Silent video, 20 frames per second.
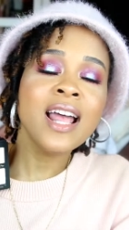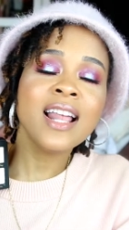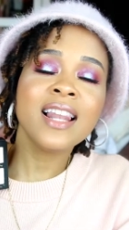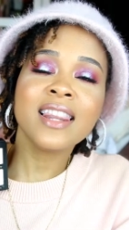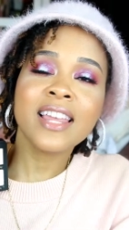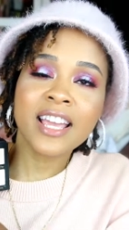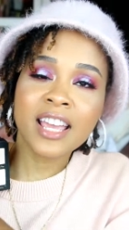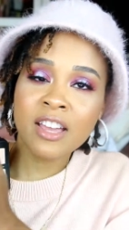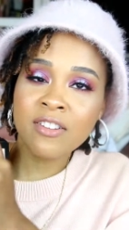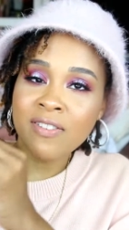
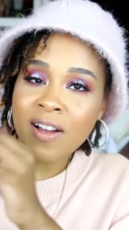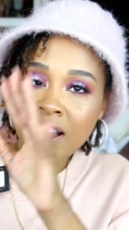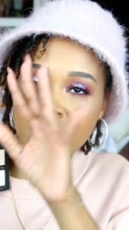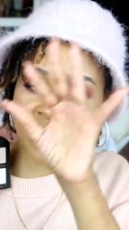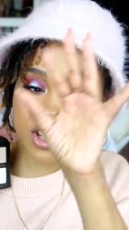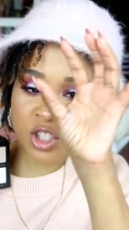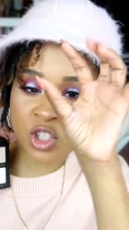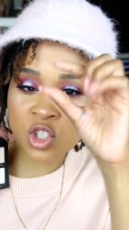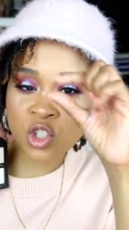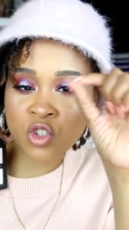Like, if I could
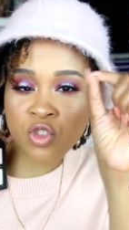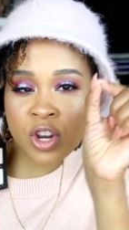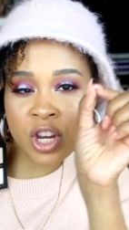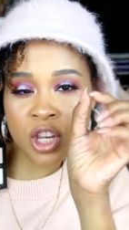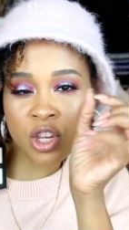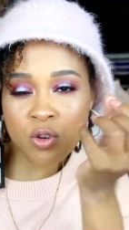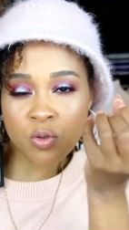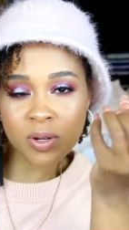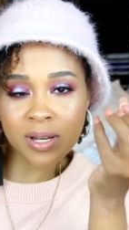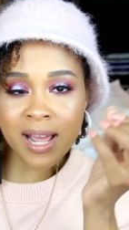just shrink
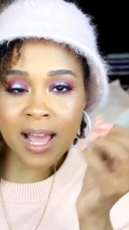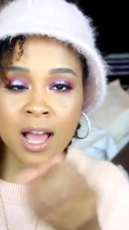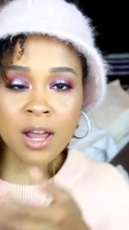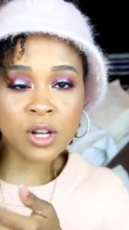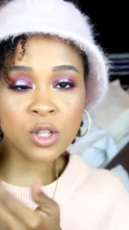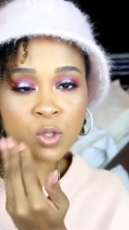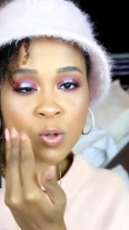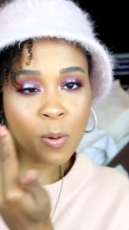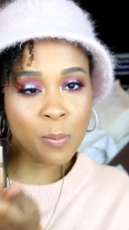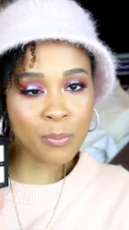you down
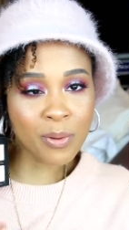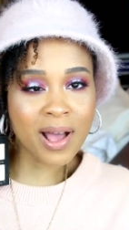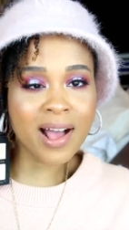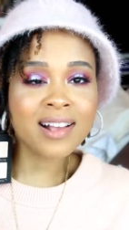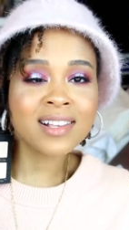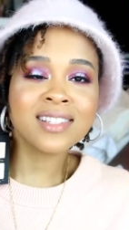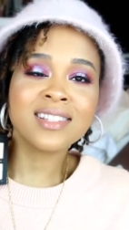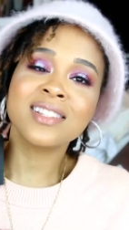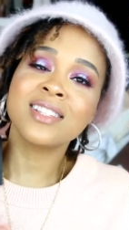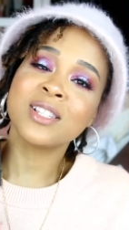into a
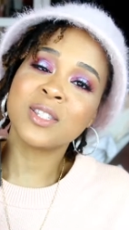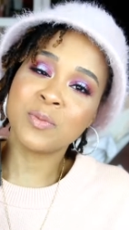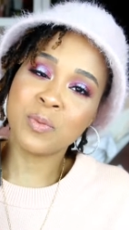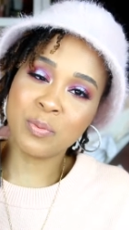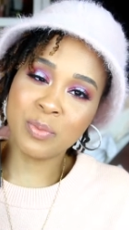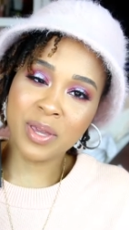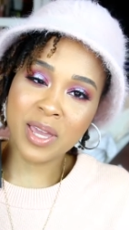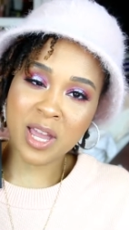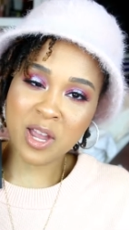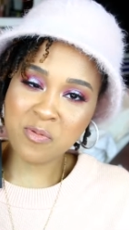box, this would
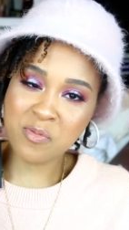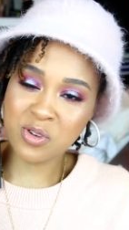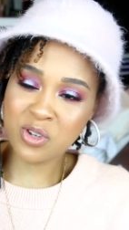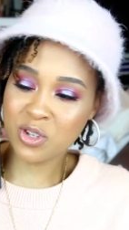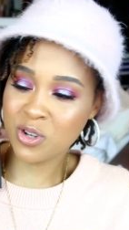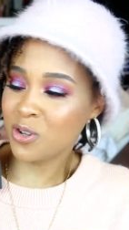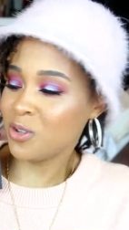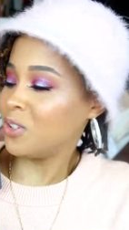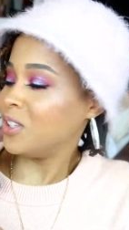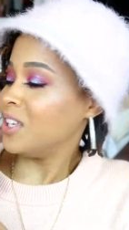be Amber Show.